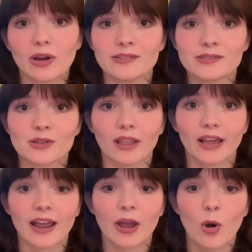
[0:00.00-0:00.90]
And so,
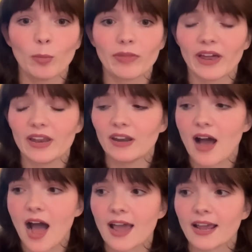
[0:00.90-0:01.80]
like, I hope that
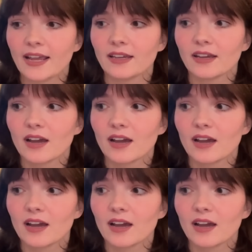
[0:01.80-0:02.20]
I